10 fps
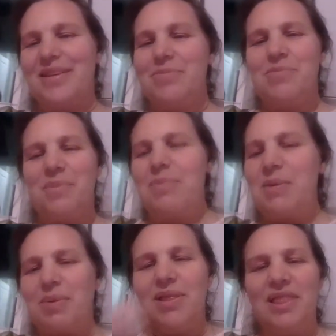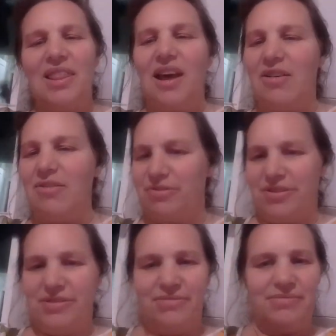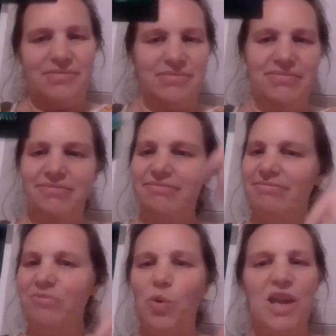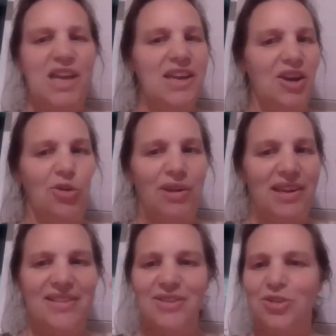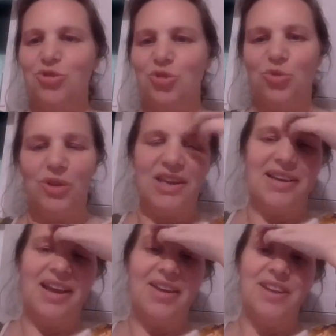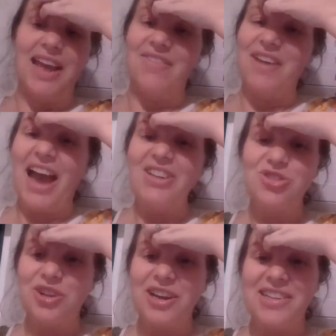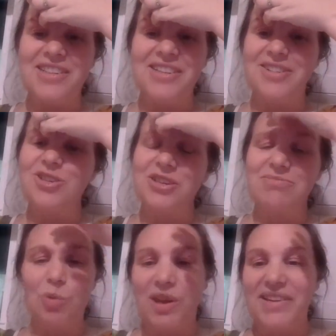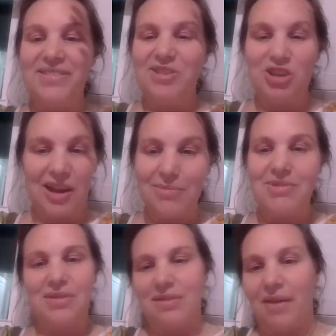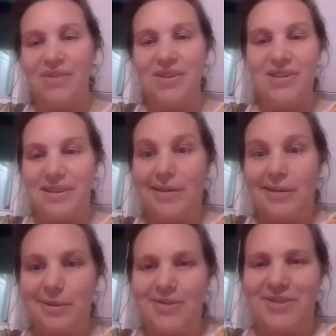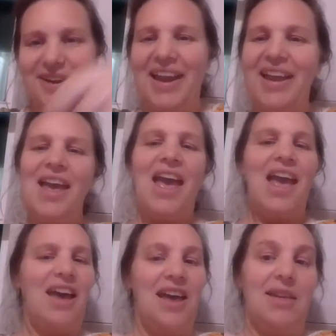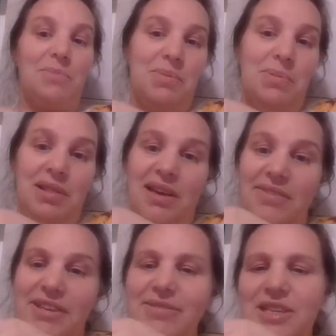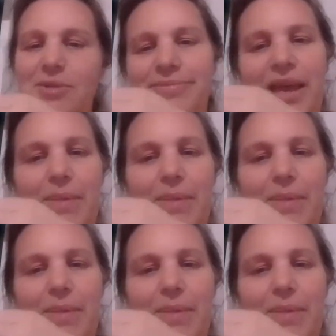people love weed earrings and jewelry, and I even have ashtrays that are weed shaped. Obviously that goes right, and people love it, so I make